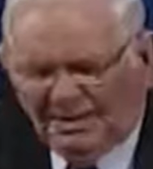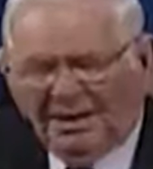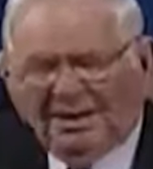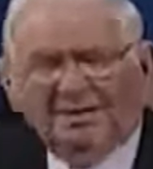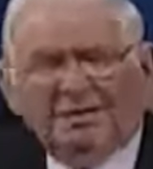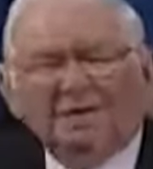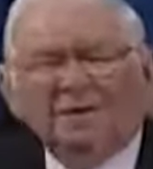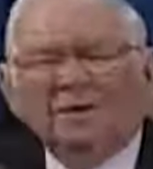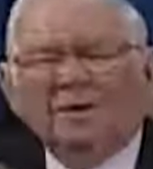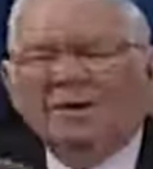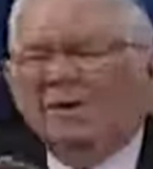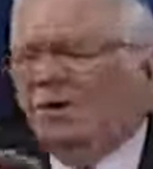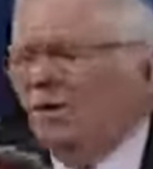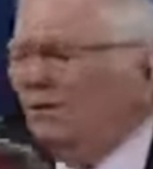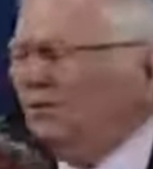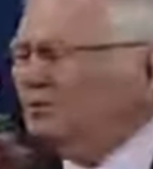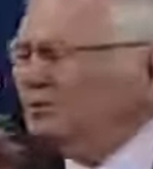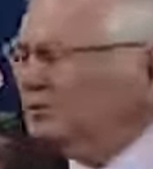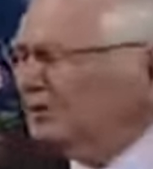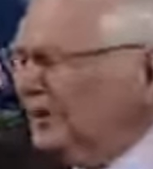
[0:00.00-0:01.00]
And then the
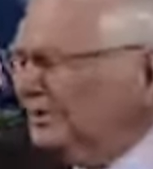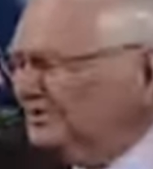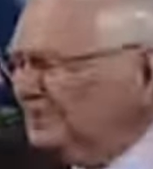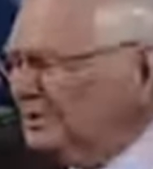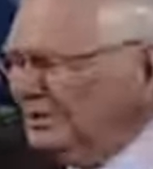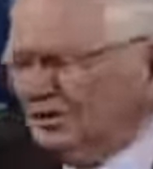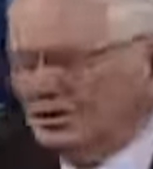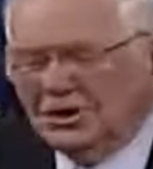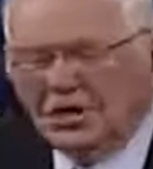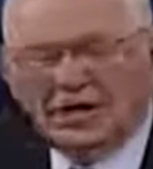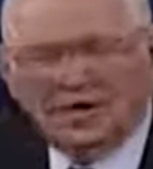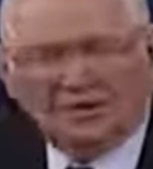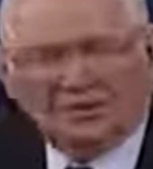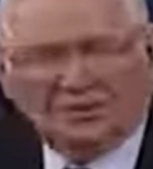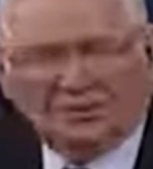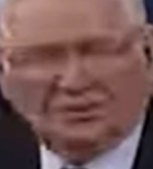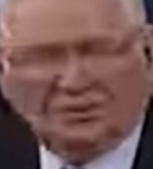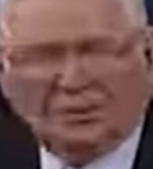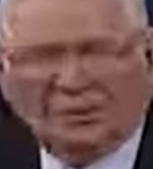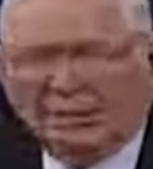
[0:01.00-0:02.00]
whole subject
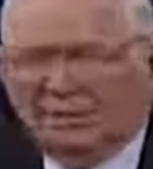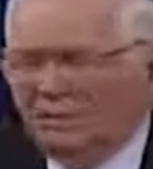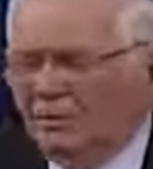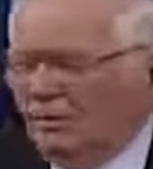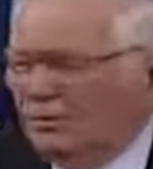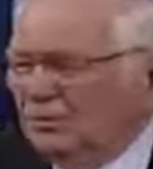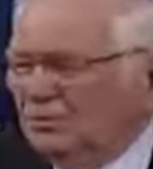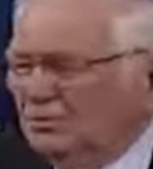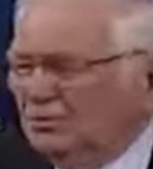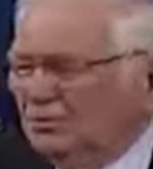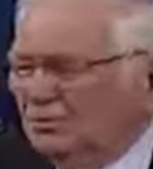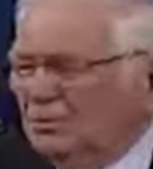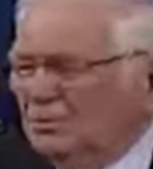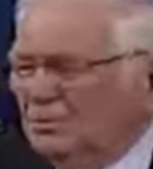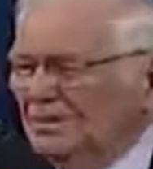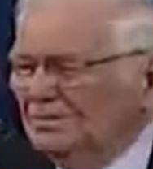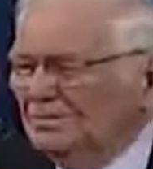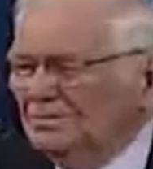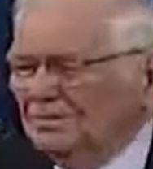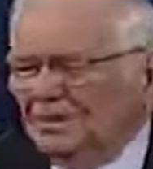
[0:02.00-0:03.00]
changes, and I don't want you to
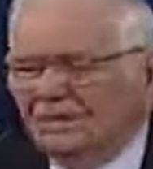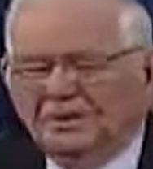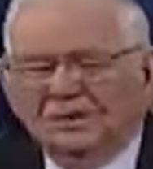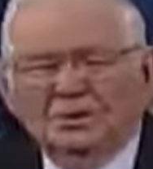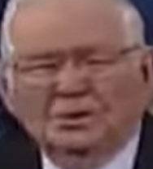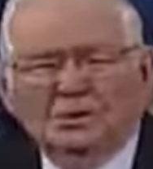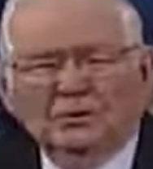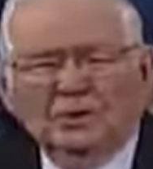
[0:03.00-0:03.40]
miss it.